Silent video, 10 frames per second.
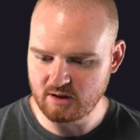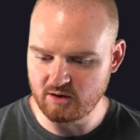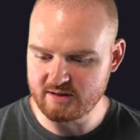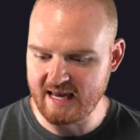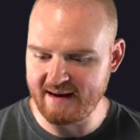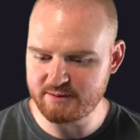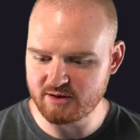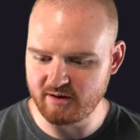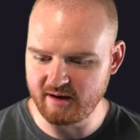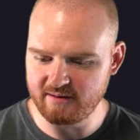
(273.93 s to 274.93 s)
Oh, it's apps
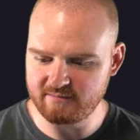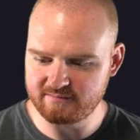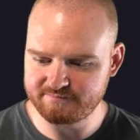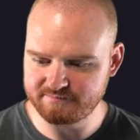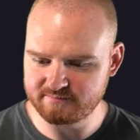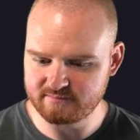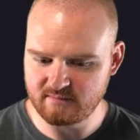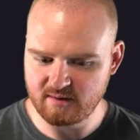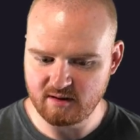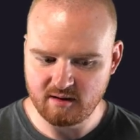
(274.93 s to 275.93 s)
create.
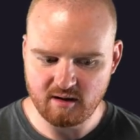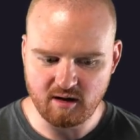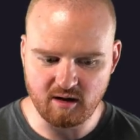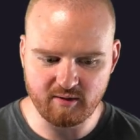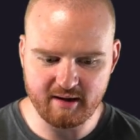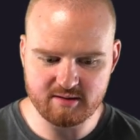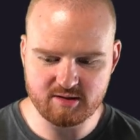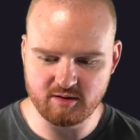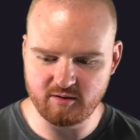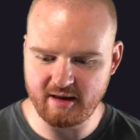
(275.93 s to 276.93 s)
All right,
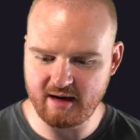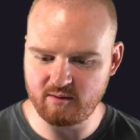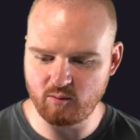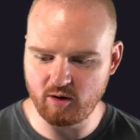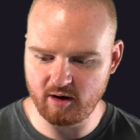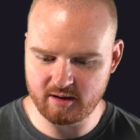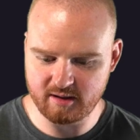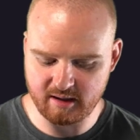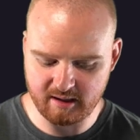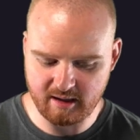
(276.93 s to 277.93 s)
so that worked.
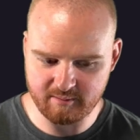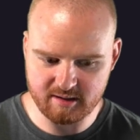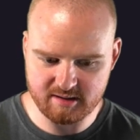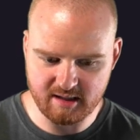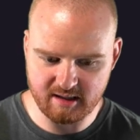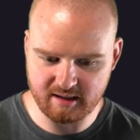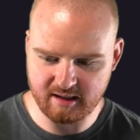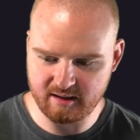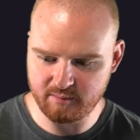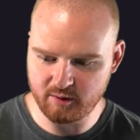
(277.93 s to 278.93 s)
And now I'm gonna say
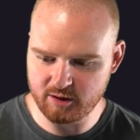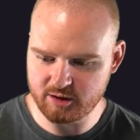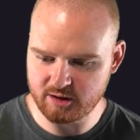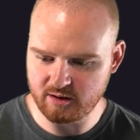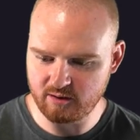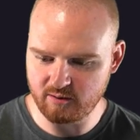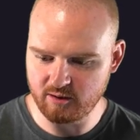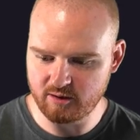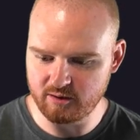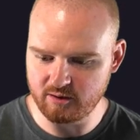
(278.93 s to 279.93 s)
git push
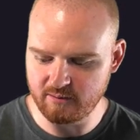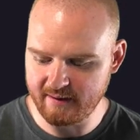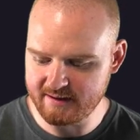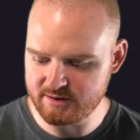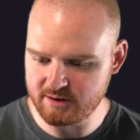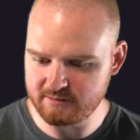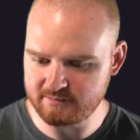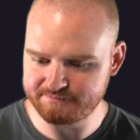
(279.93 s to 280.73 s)
Heroku master.